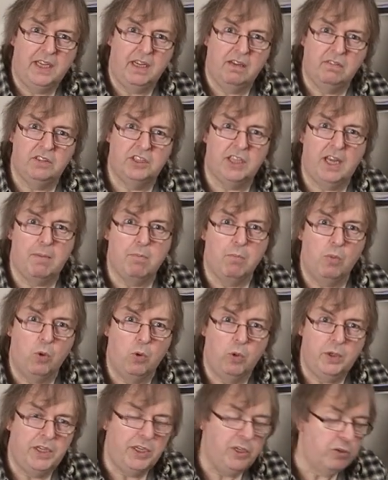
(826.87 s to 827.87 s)
gives a
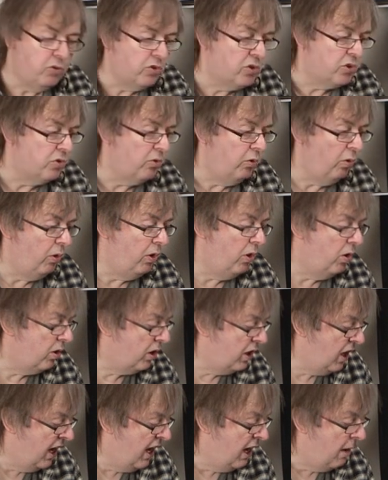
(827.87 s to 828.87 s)
more neutral
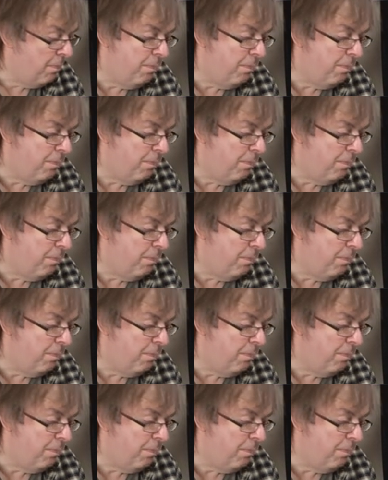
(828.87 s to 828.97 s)
look,